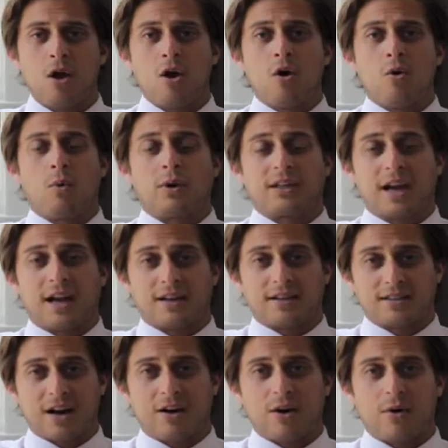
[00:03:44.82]
What
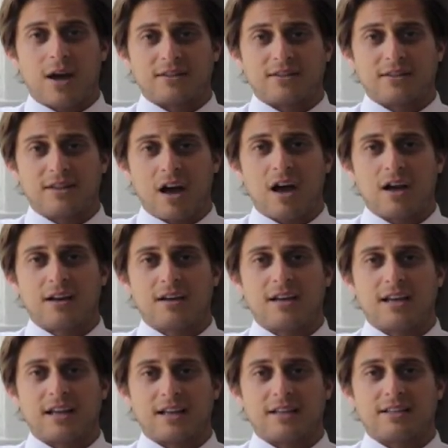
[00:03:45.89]
Canizero has done
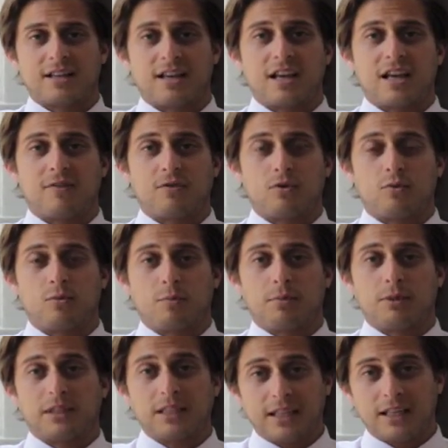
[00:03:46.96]
is, if you
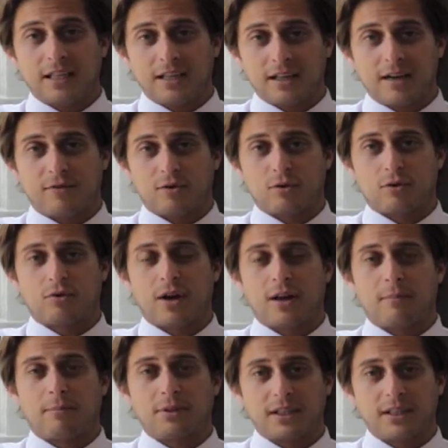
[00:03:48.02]
create
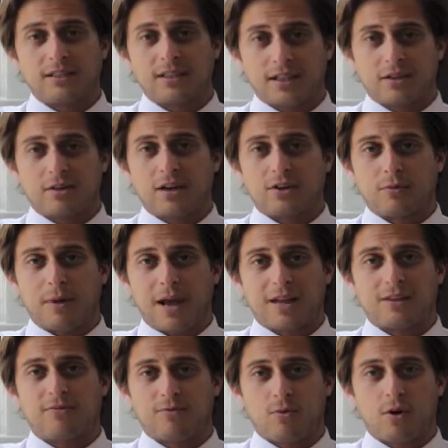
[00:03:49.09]
a plea deal and you pay
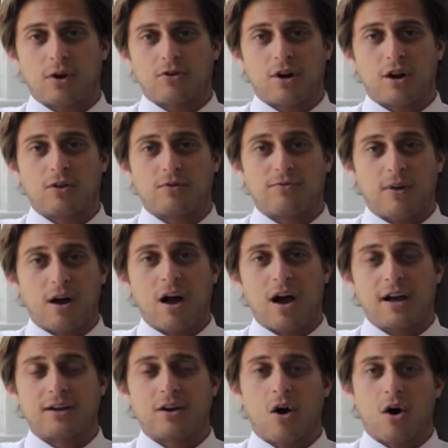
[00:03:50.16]
the $400
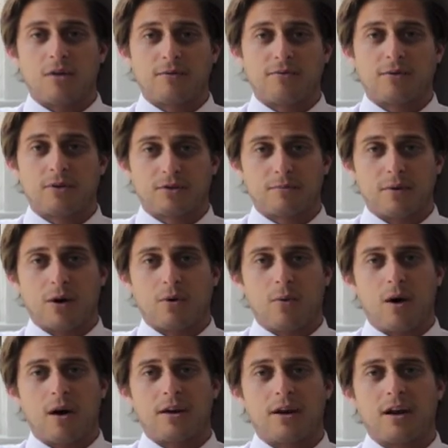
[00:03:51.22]
fine on the first
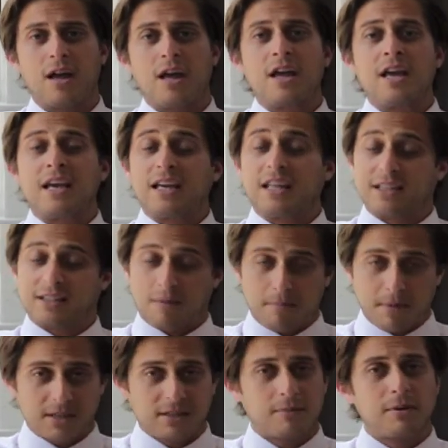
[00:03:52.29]
marijuana, it is a
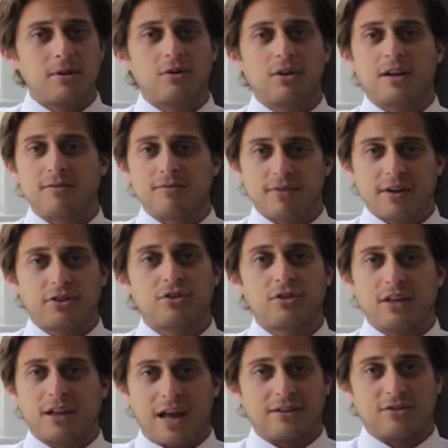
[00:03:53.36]
misdemeanor conviction
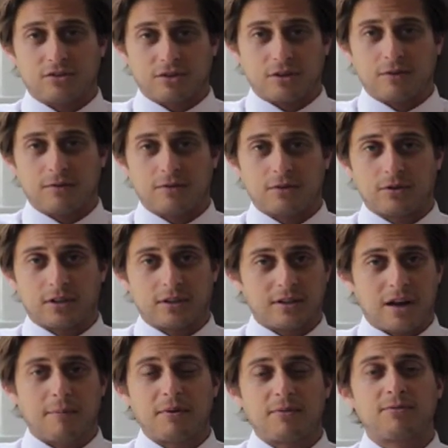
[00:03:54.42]
against you. So let's
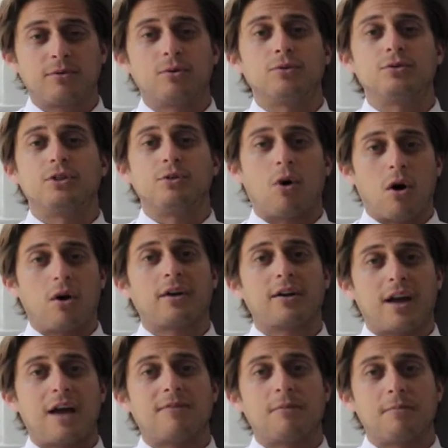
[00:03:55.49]
not be fooled. You are going to
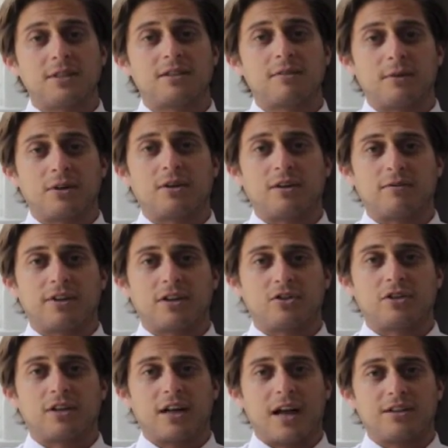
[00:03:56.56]
have a misdemeanor
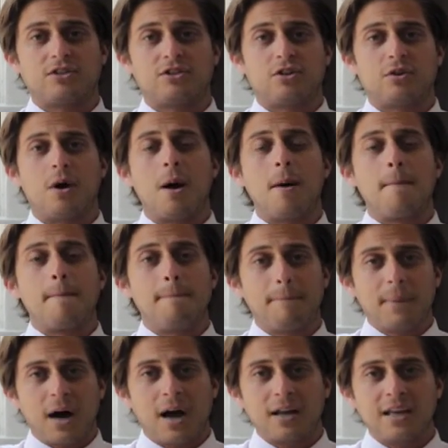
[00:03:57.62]
conviction against you,
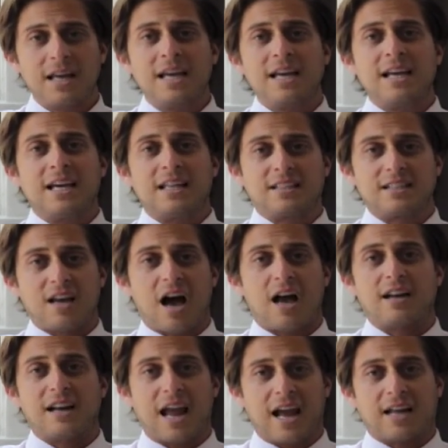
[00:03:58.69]
but it's
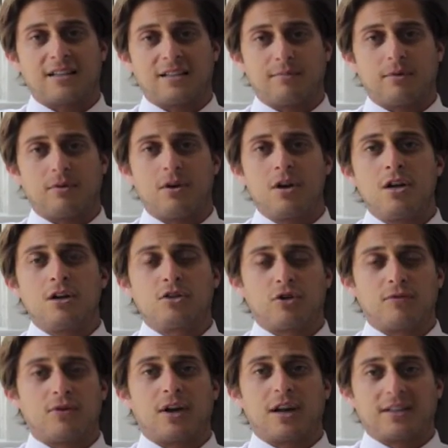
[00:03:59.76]
not enhanceable. So
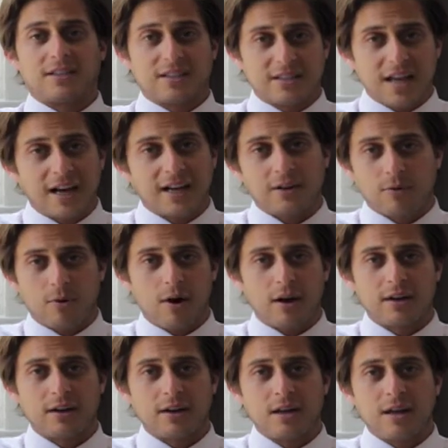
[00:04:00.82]
if you got a second
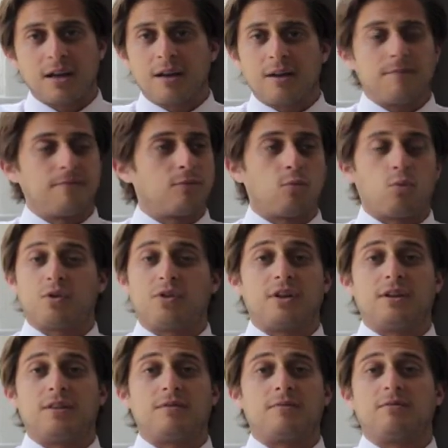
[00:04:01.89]
one
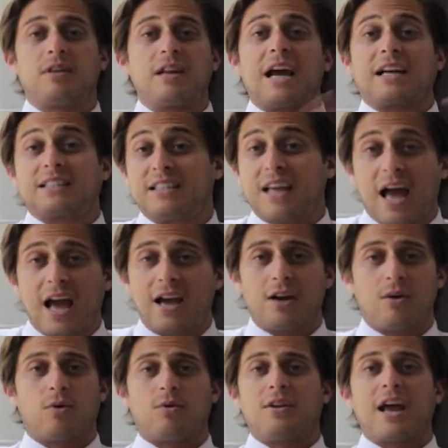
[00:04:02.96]
within the next day
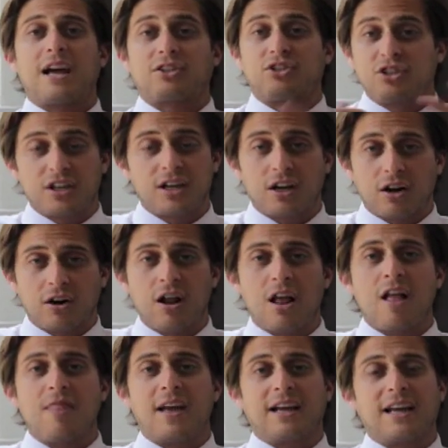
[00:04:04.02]
or the next
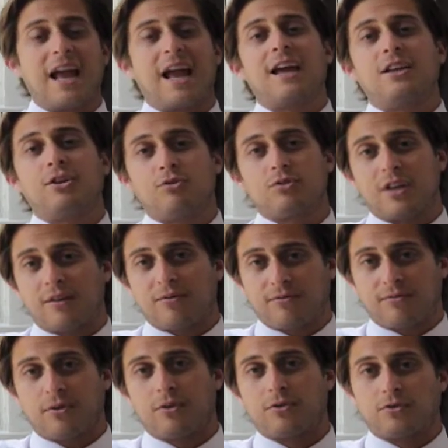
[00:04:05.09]
year, they can't use that
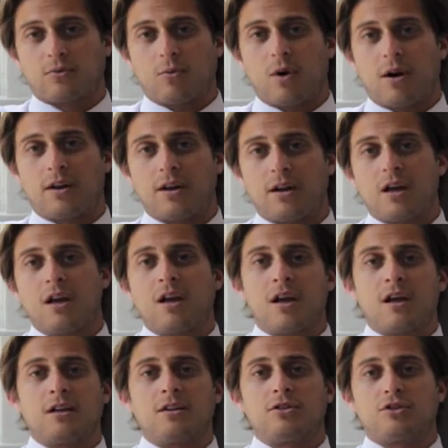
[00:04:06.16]
first one
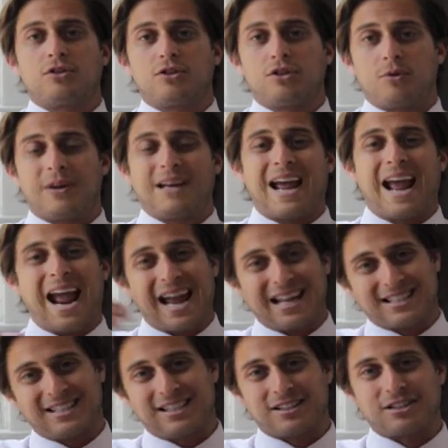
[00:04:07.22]
to
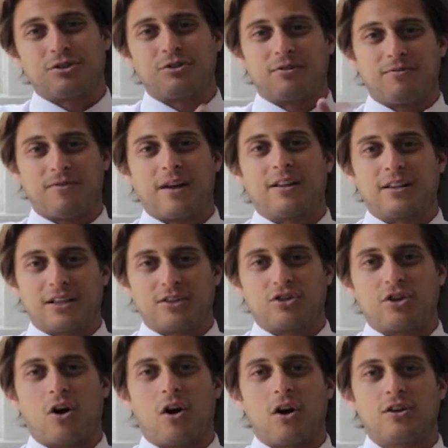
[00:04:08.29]
enhance it to the felony
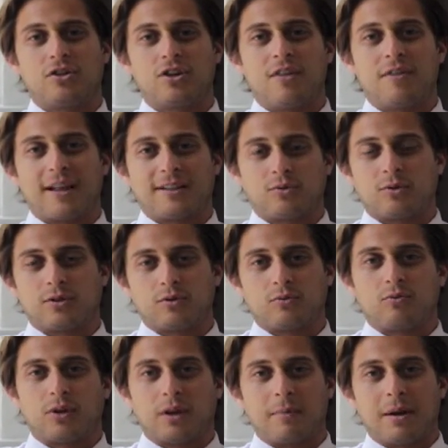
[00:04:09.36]
charge, and that's what's
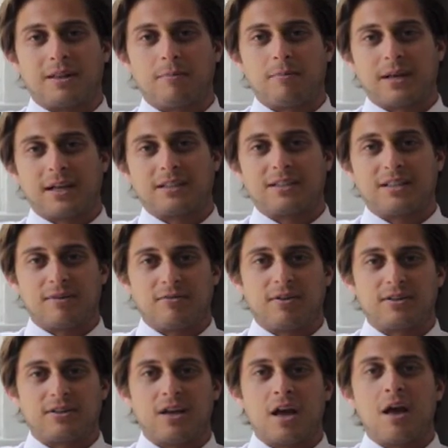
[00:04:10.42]
really made the biggest
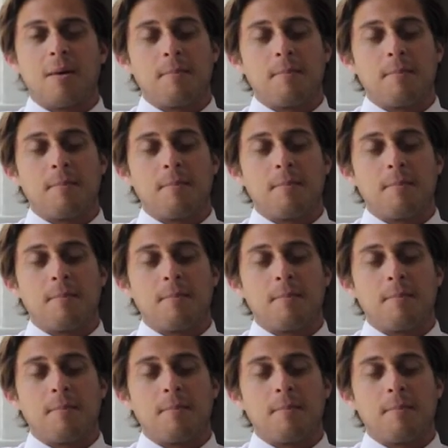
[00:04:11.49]
difference.